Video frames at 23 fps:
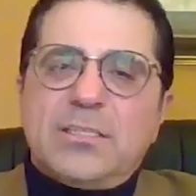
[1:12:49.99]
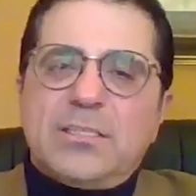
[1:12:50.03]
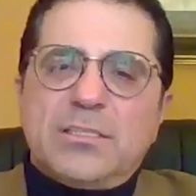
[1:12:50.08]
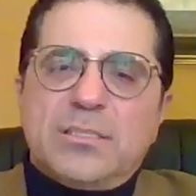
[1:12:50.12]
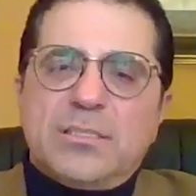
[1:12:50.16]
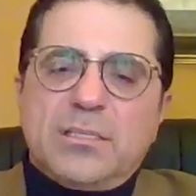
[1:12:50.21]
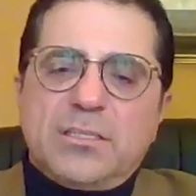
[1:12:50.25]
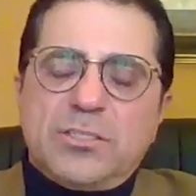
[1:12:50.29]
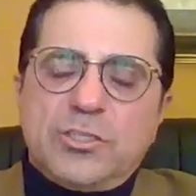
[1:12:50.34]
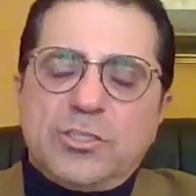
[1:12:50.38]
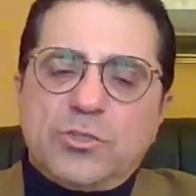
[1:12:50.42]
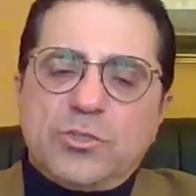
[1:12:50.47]
It's
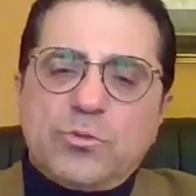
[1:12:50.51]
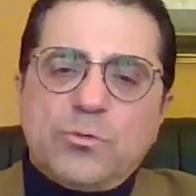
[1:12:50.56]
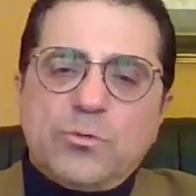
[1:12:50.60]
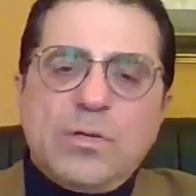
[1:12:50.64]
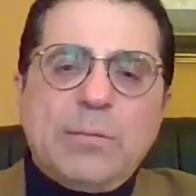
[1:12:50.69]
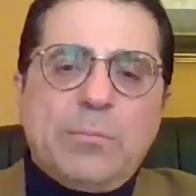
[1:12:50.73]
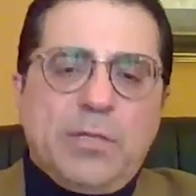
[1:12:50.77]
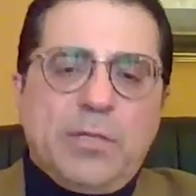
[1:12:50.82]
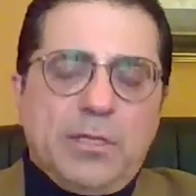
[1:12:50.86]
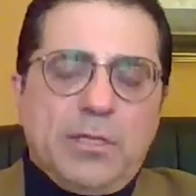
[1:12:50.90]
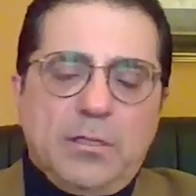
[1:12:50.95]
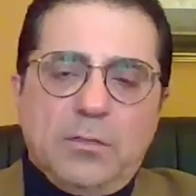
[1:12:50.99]

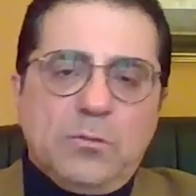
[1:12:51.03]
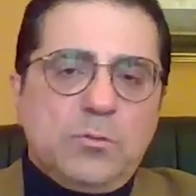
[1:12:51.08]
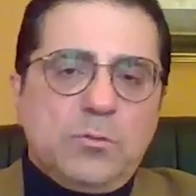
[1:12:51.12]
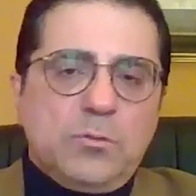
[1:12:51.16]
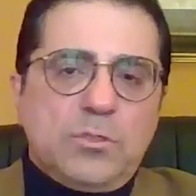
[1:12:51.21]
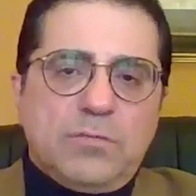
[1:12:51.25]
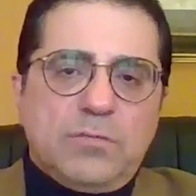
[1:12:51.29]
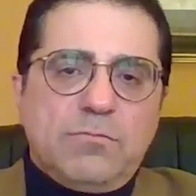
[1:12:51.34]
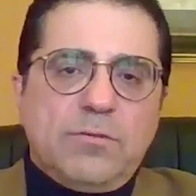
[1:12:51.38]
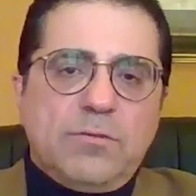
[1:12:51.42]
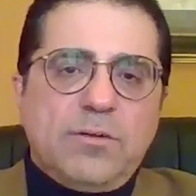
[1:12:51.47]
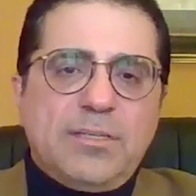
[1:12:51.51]
extremely
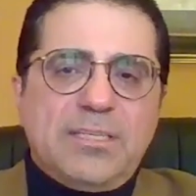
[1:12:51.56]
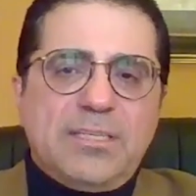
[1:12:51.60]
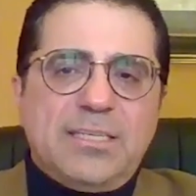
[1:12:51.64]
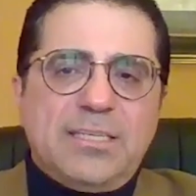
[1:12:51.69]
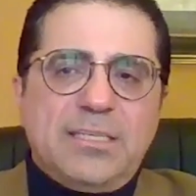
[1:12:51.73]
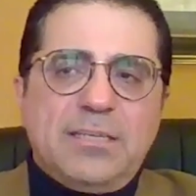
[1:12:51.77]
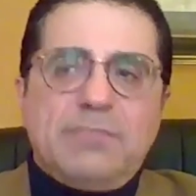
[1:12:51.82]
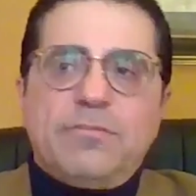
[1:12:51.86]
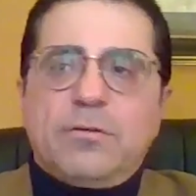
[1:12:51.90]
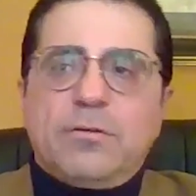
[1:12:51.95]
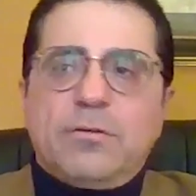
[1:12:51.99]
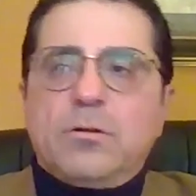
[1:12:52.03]
elusive, very
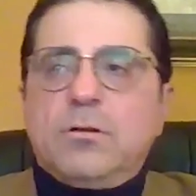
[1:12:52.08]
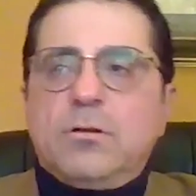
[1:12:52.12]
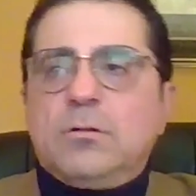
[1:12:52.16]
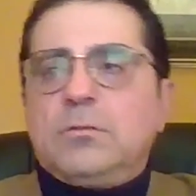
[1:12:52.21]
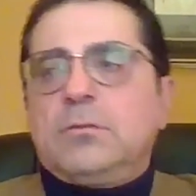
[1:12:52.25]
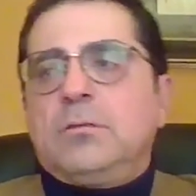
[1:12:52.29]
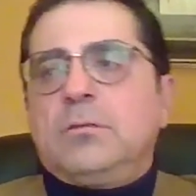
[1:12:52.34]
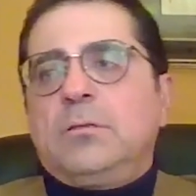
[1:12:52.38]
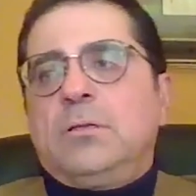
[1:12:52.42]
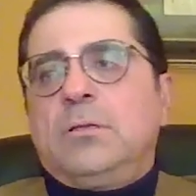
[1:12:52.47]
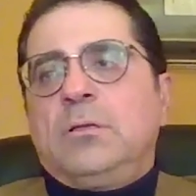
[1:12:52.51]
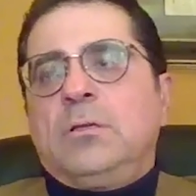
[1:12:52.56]

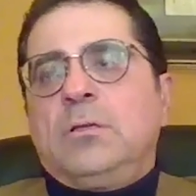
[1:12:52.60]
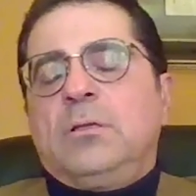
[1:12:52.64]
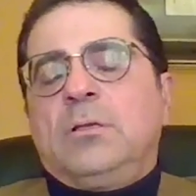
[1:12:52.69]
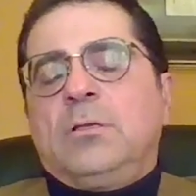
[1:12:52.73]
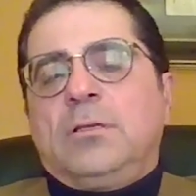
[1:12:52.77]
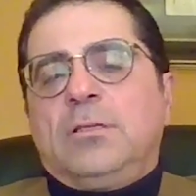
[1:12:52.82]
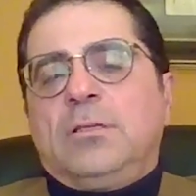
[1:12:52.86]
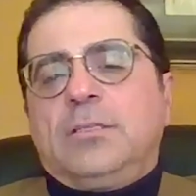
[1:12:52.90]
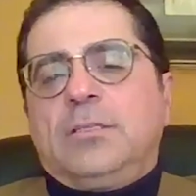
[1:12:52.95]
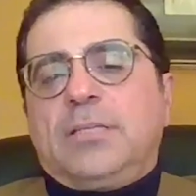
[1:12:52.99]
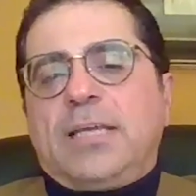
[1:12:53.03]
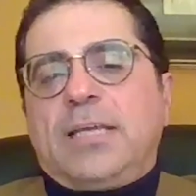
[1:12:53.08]
difficult
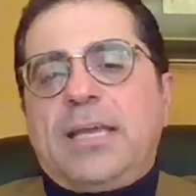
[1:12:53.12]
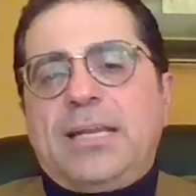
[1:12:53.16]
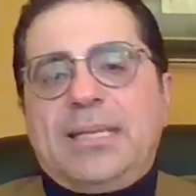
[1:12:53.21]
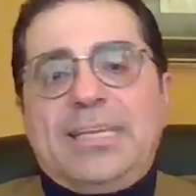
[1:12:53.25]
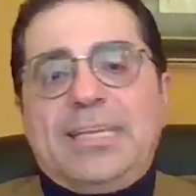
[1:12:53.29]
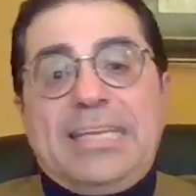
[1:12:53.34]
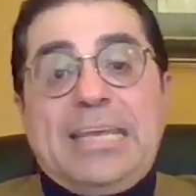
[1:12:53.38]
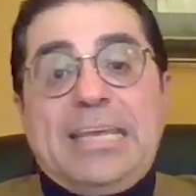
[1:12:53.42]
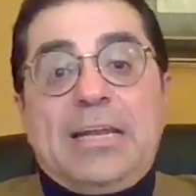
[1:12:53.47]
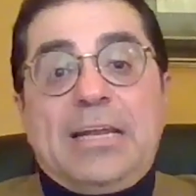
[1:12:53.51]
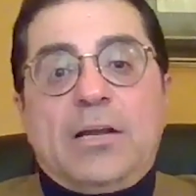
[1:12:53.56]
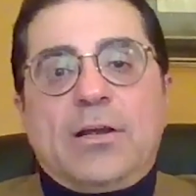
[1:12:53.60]
to kind
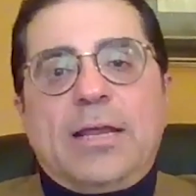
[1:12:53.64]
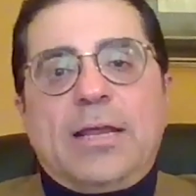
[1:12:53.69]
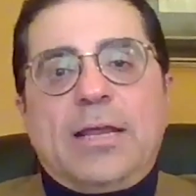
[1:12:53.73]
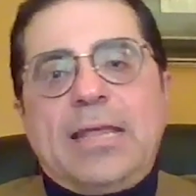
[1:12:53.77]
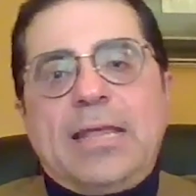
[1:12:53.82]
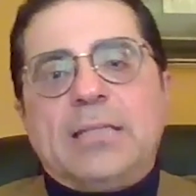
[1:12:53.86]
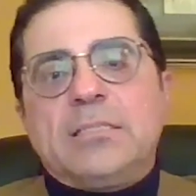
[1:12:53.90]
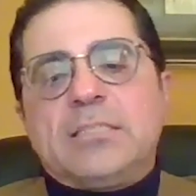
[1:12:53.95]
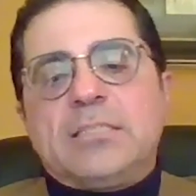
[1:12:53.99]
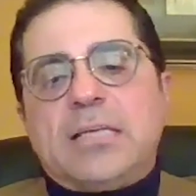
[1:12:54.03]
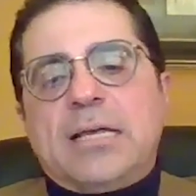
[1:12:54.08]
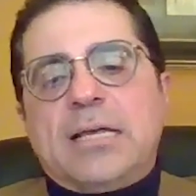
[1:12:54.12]
of get our
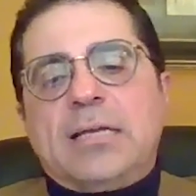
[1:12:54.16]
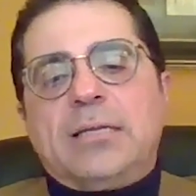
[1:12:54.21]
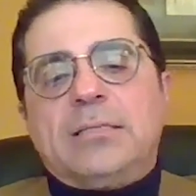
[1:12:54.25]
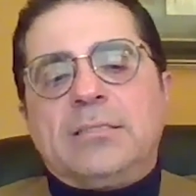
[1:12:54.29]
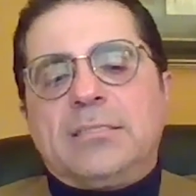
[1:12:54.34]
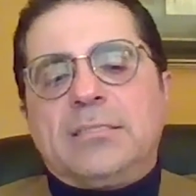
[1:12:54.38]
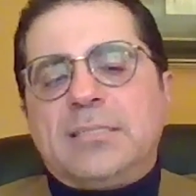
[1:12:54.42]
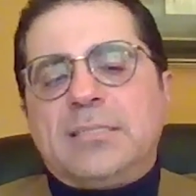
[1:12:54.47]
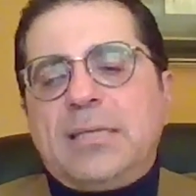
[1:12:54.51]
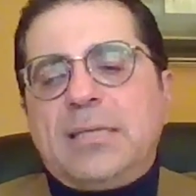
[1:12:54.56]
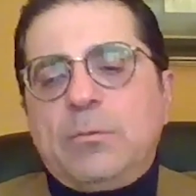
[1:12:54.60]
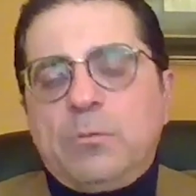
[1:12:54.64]
hands on it and
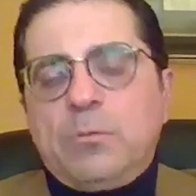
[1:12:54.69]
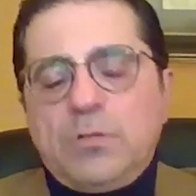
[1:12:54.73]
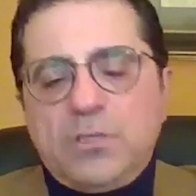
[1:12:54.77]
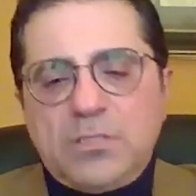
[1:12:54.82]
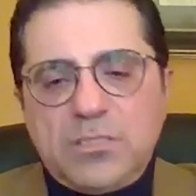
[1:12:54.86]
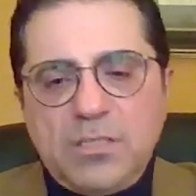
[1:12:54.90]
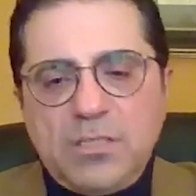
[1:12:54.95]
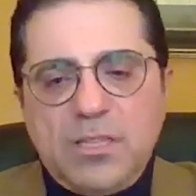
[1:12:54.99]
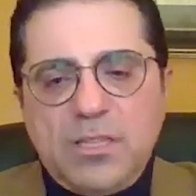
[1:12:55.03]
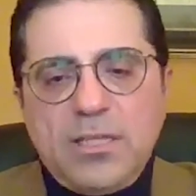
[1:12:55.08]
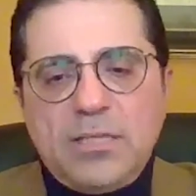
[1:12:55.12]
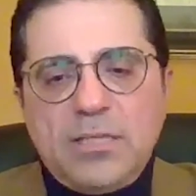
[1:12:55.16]
say, well, it's
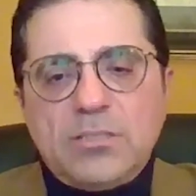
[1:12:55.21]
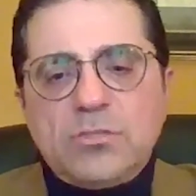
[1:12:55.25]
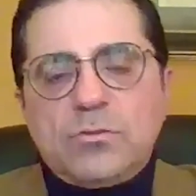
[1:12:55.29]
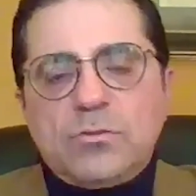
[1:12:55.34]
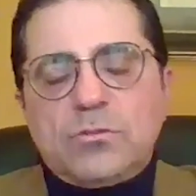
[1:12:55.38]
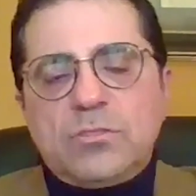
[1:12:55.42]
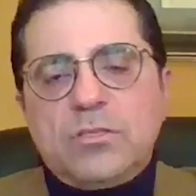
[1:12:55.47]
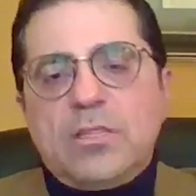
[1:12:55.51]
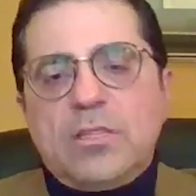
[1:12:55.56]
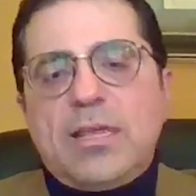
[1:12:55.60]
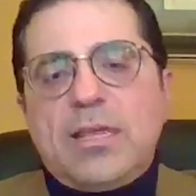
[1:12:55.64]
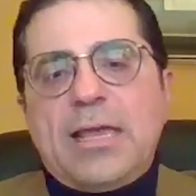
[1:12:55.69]
this or
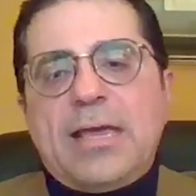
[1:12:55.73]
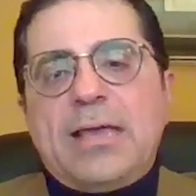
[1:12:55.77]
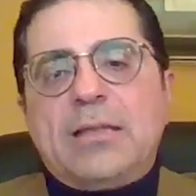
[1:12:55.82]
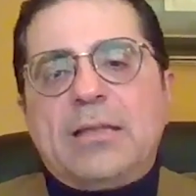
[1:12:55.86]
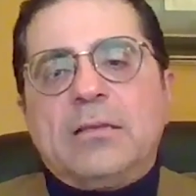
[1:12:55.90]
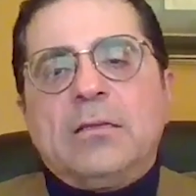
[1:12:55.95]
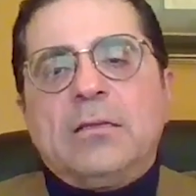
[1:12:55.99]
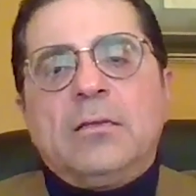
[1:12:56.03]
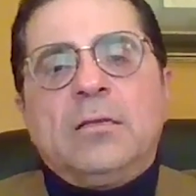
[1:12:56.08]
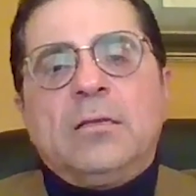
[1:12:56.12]
it's that.